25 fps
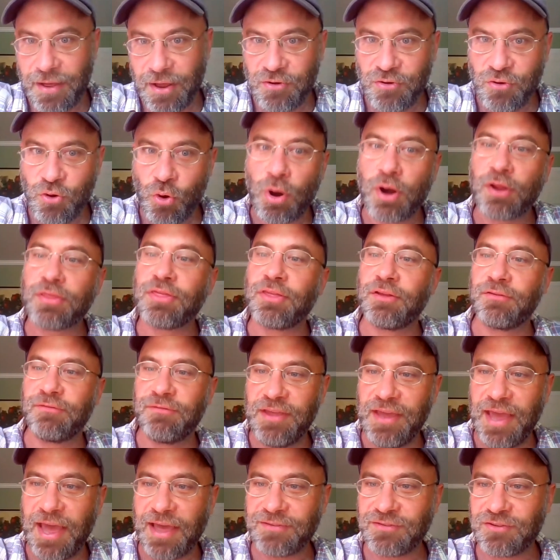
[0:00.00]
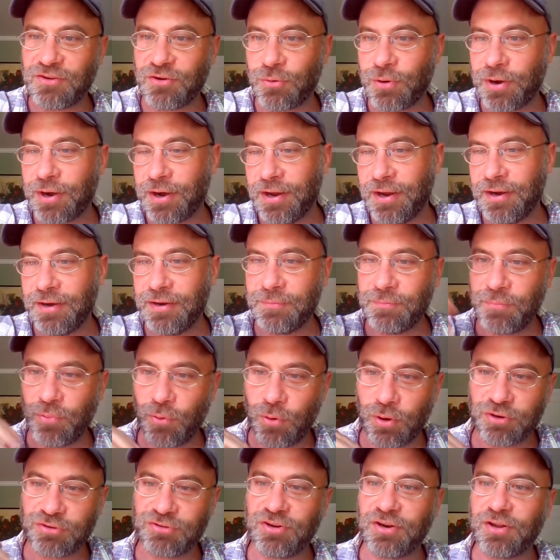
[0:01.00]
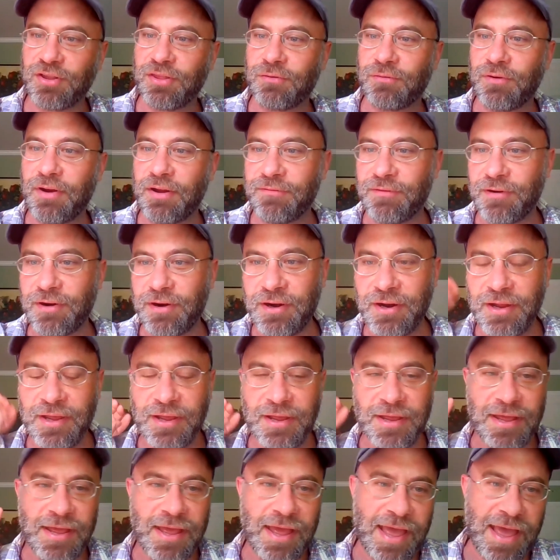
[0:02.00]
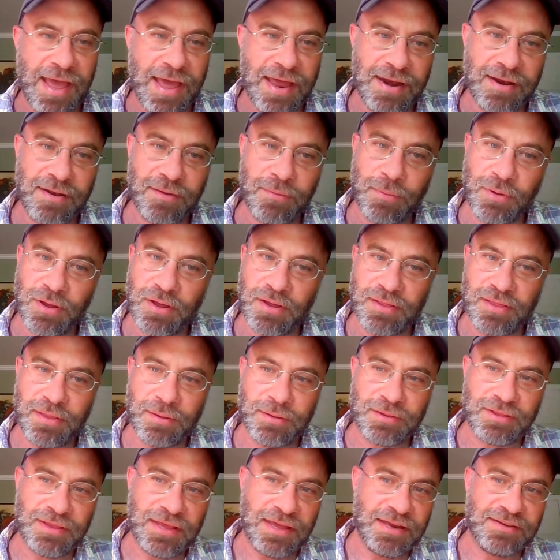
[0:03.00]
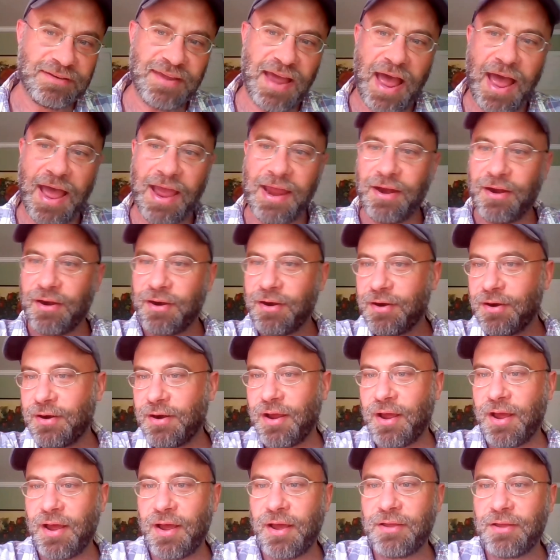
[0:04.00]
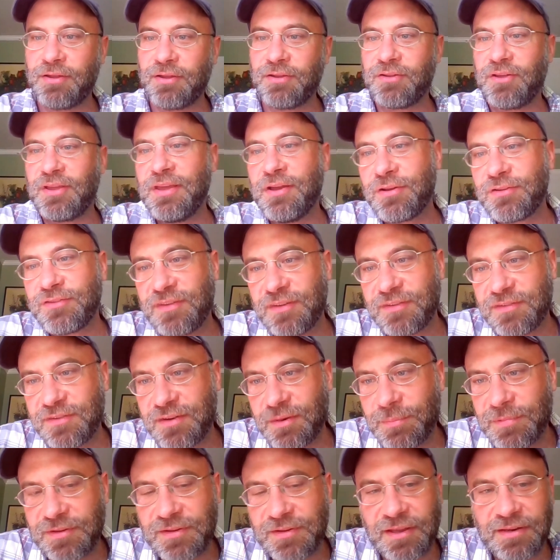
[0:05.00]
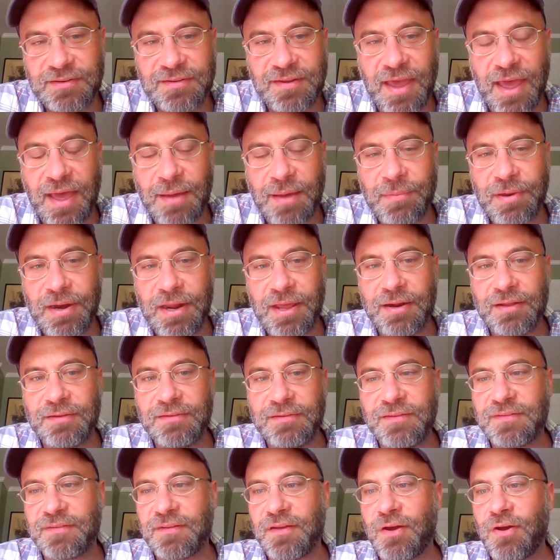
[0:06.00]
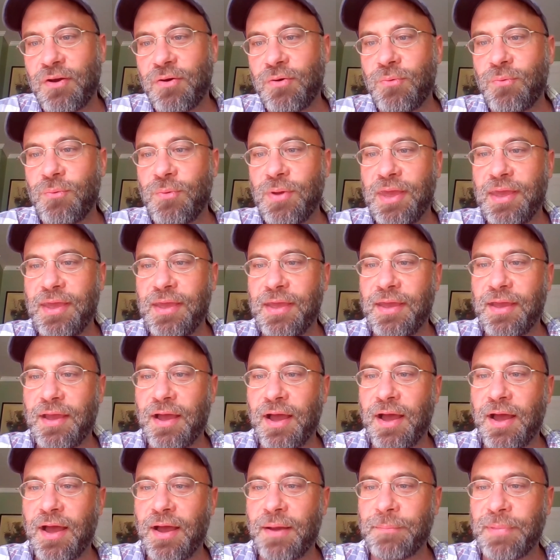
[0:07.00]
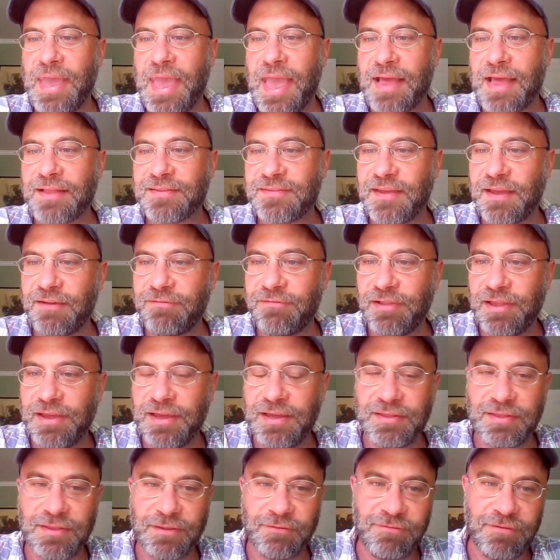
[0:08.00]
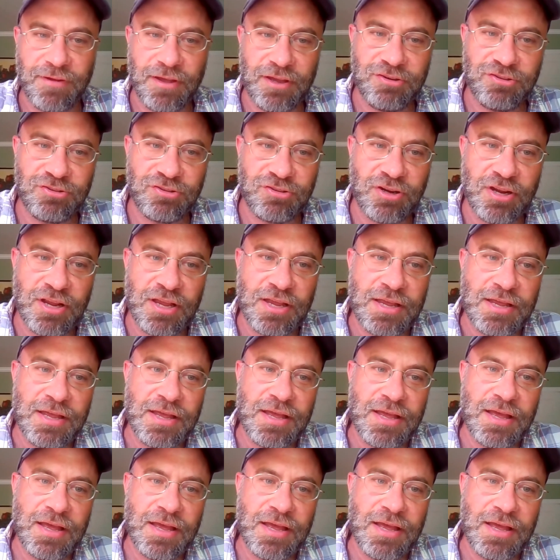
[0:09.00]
north of the estuarine portion of the river, and the entire ecosystem is contaminated, so we can't safely eat the fish.